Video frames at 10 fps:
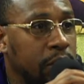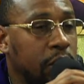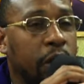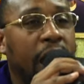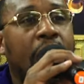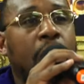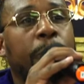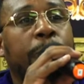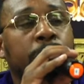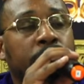so that
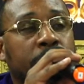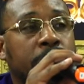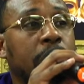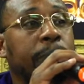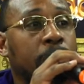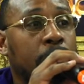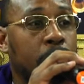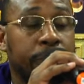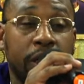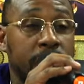our people can come and
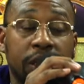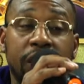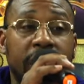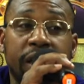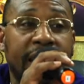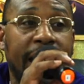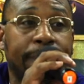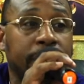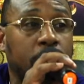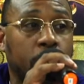learn, because this thing is
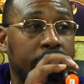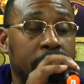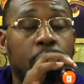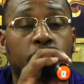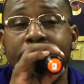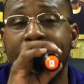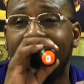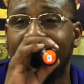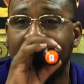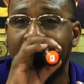happening quick. We
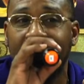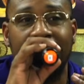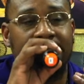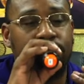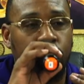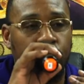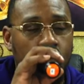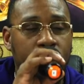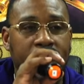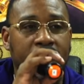may think it's
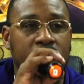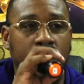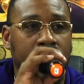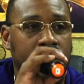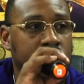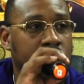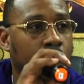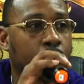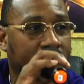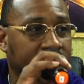moving at a, at a
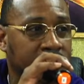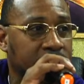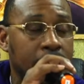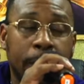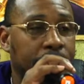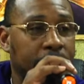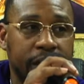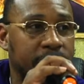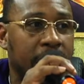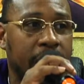slow pace, but
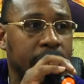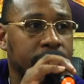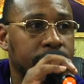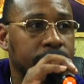it's not.